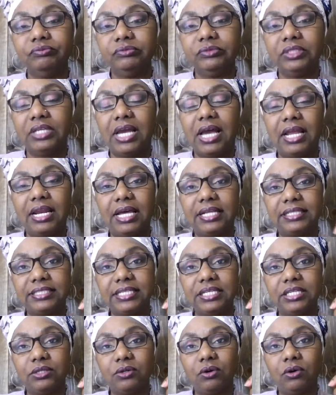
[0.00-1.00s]

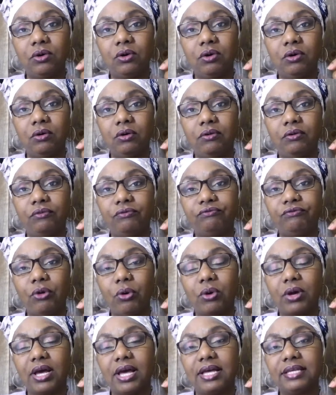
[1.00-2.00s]
Latino
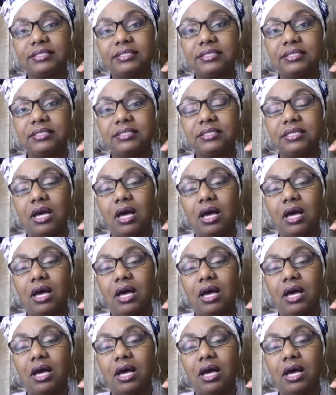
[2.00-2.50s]
focused